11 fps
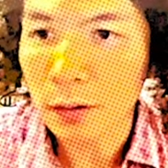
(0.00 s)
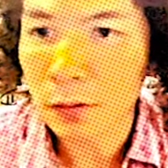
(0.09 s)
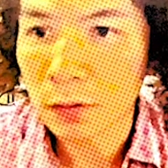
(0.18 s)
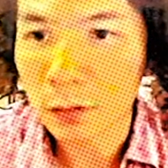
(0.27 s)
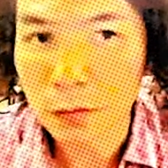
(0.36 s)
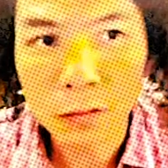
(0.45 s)

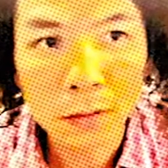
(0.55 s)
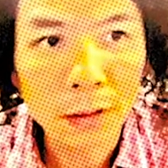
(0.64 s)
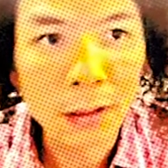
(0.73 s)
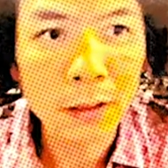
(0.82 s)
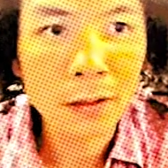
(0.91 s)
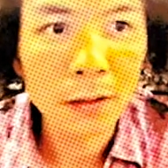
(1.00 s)
do
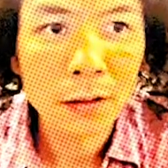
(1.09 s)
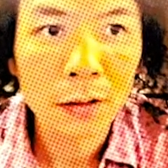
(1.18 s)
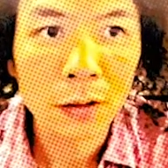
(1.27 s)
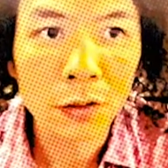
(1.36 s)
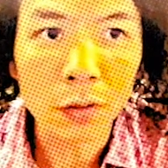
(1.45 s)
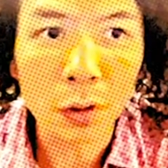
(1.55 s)
is
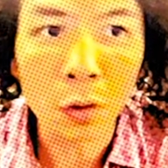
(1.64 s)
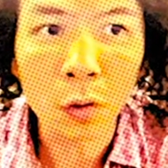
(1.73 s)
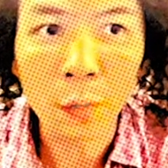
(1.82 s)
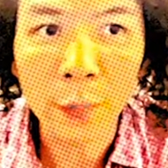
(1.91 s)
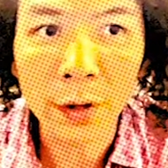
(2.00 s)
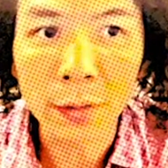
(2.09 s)
you wanna
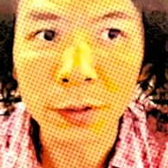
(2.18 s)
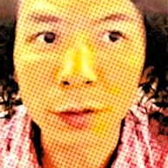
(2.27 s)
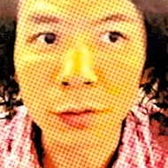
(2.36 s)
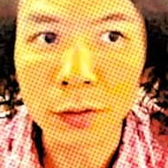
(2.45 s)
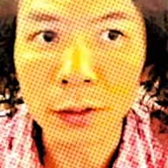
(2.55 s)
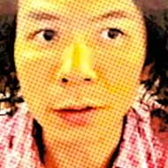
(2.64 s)
compare
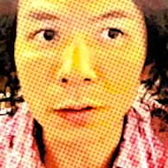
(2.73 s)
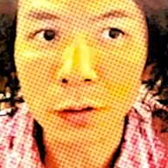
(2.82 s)
between